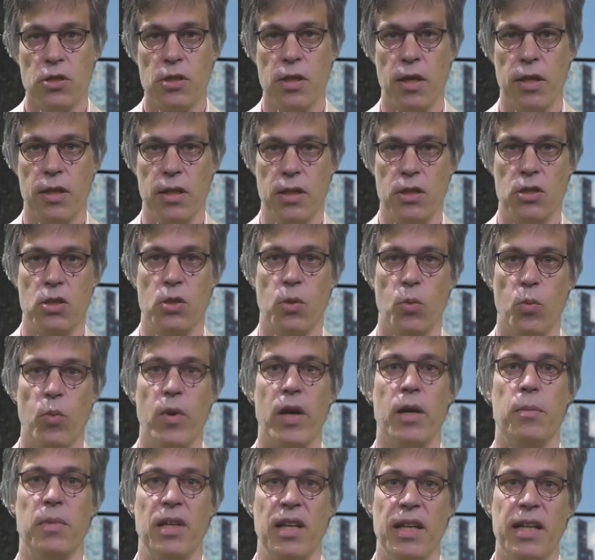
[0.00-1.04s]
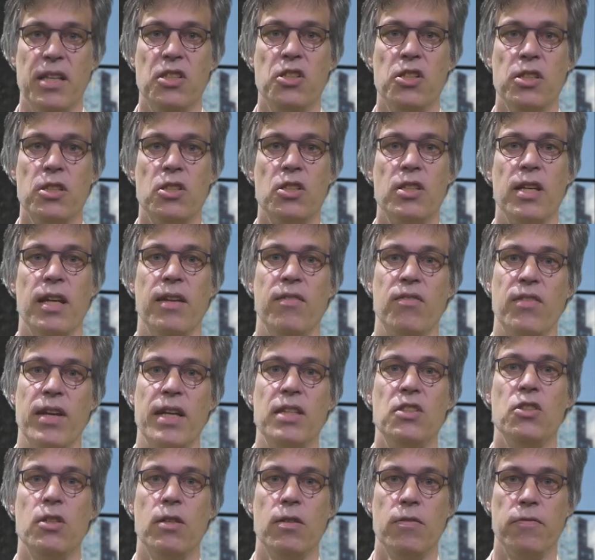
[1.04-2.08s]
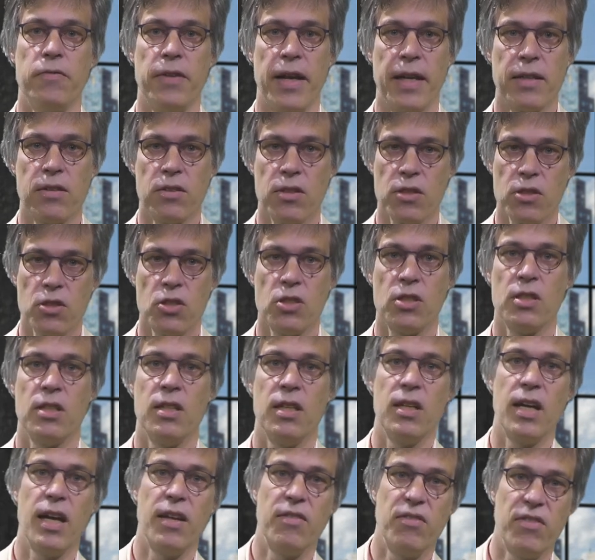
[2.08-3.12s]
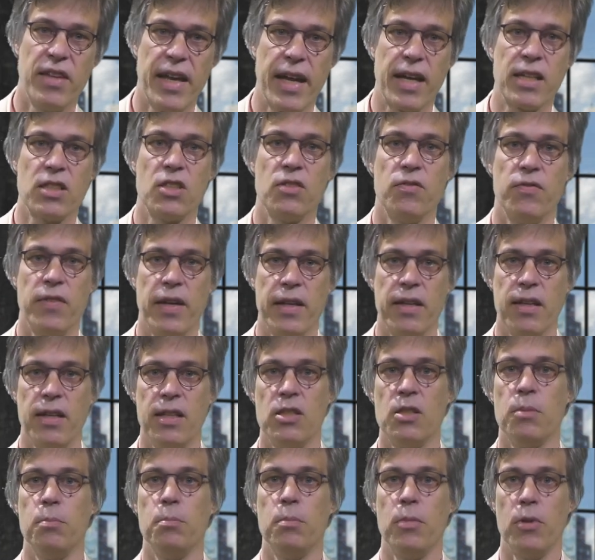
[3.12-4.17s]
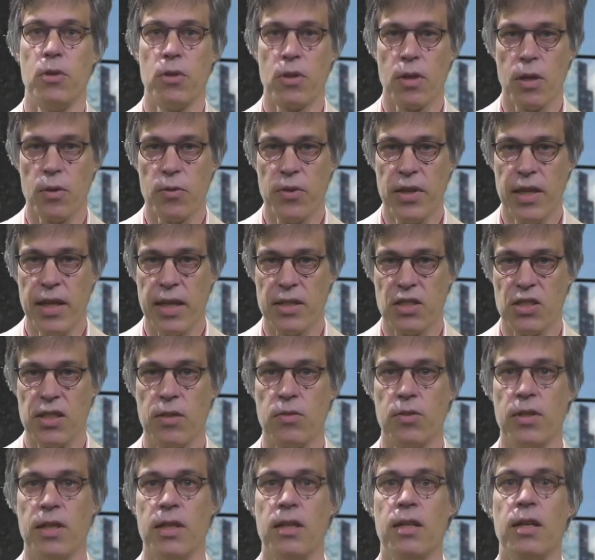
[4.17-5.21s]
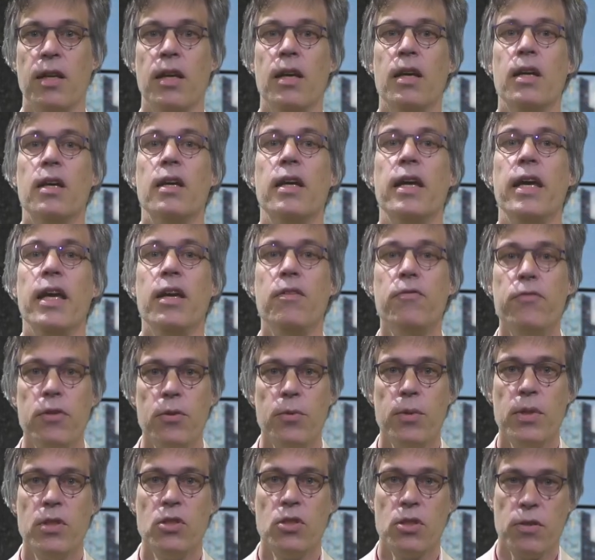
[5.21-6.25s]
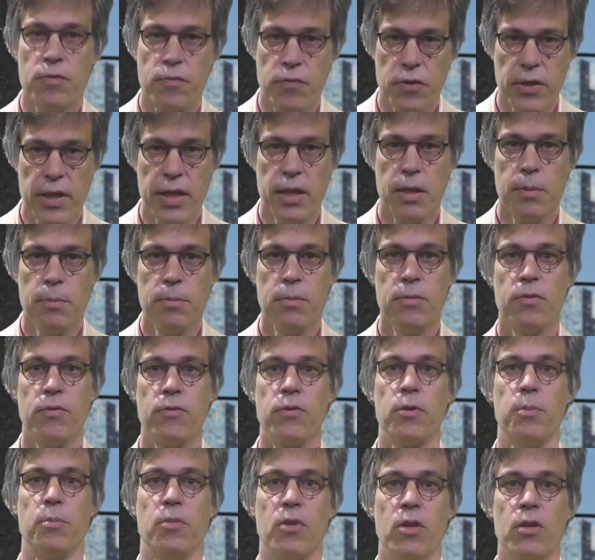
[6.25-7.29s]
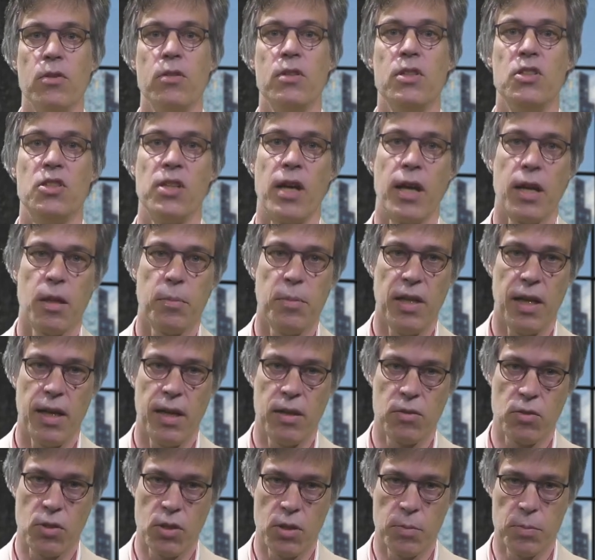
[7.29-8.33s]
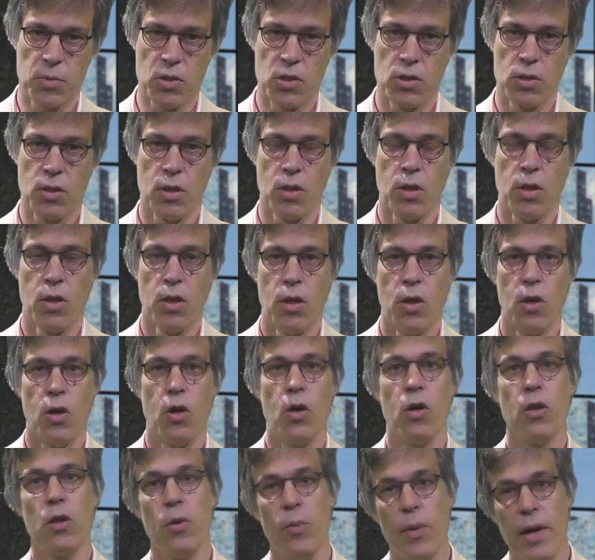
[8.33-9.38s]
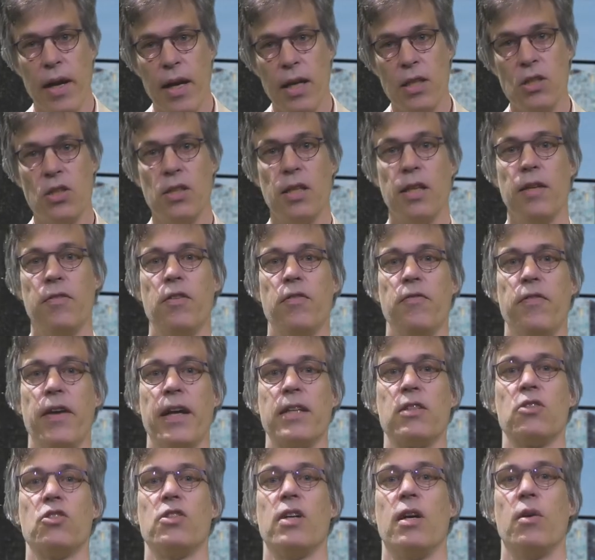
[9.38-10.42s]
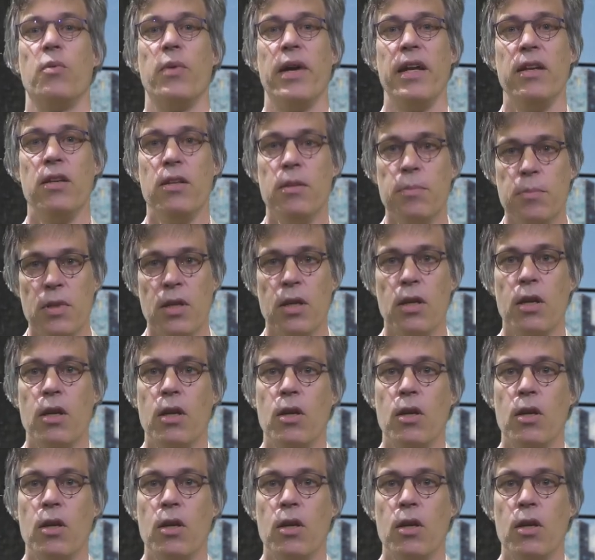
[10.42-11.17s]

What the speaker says: studies, where malicious, intentional factors, attacks, vandalism, burglary, etc., influence the freedom from non-desirable outcomes. Otherwise, if the factors are random,